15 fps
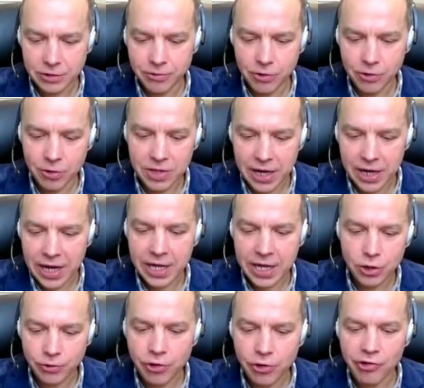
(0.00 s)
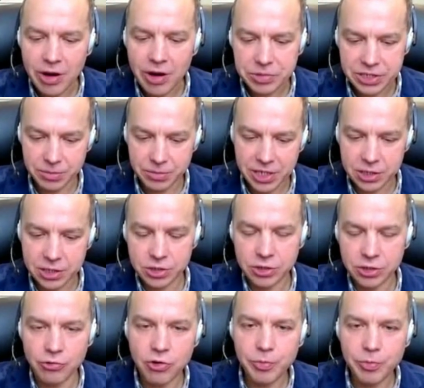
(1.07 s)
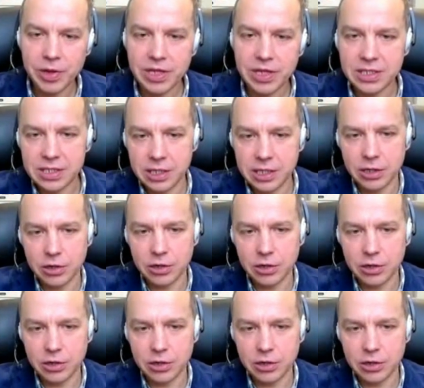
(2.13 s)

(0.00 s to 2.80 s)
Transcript: from the idea of corruption because the road police